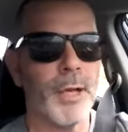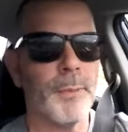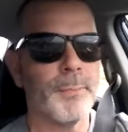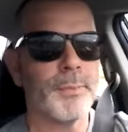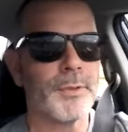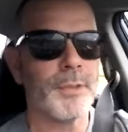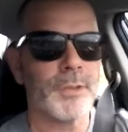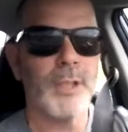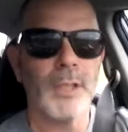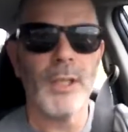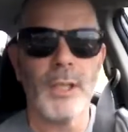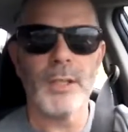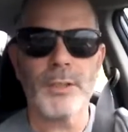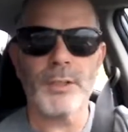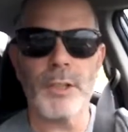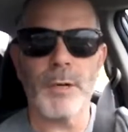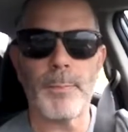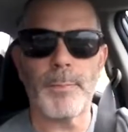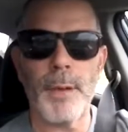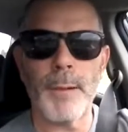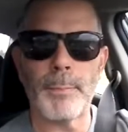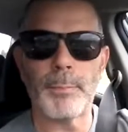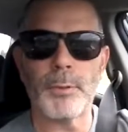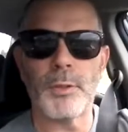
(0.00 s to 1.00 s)
pips.
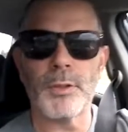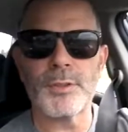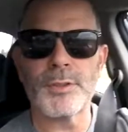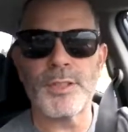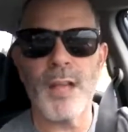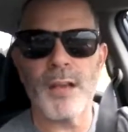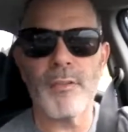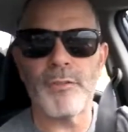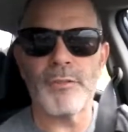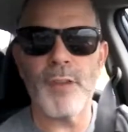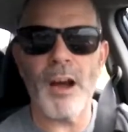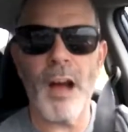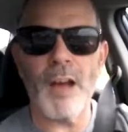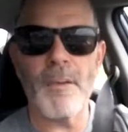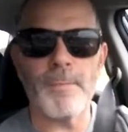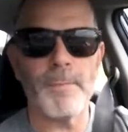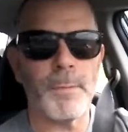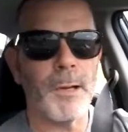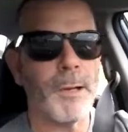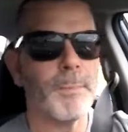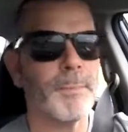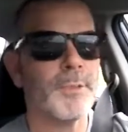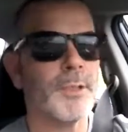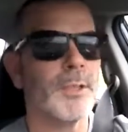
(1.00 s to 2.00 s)
Some people will say
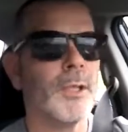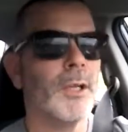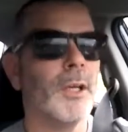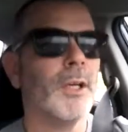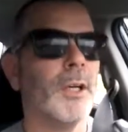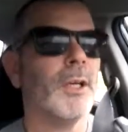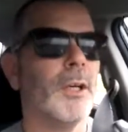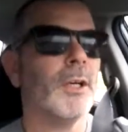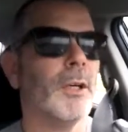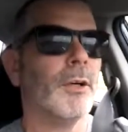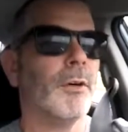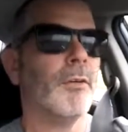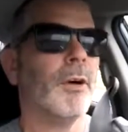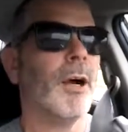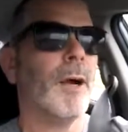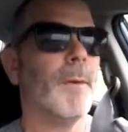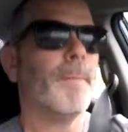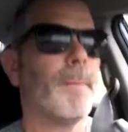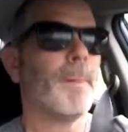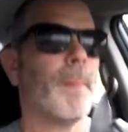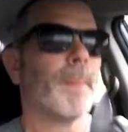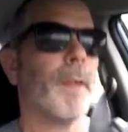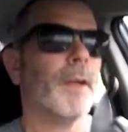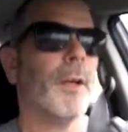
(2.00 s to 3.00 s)
5 pips, all right?